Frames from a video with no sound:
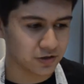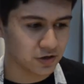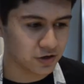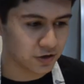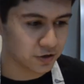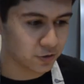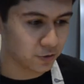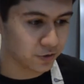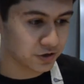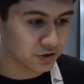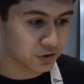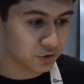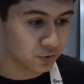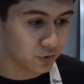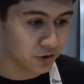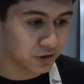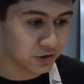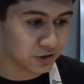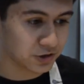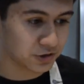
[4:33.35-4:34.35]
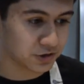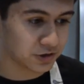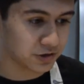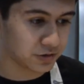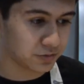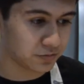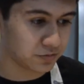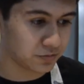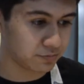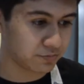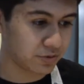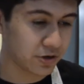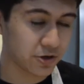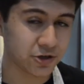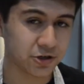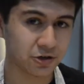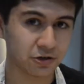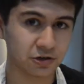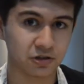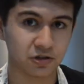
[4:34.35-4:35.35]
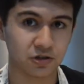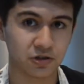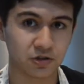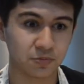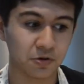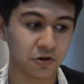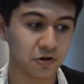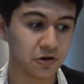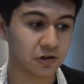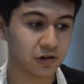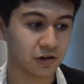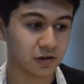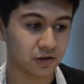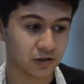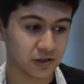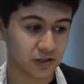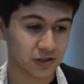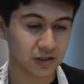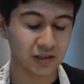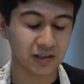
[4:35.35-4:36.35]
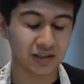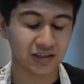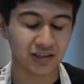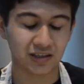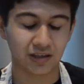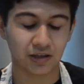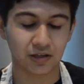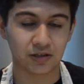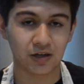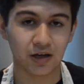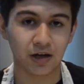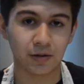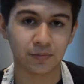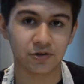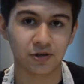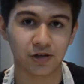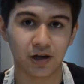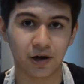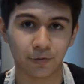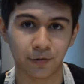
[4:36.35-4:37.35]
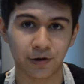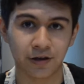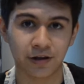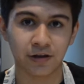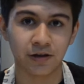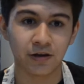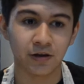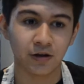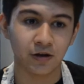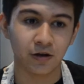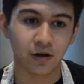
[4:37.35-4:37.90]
you're going to want to puncture small little slits at the top so that way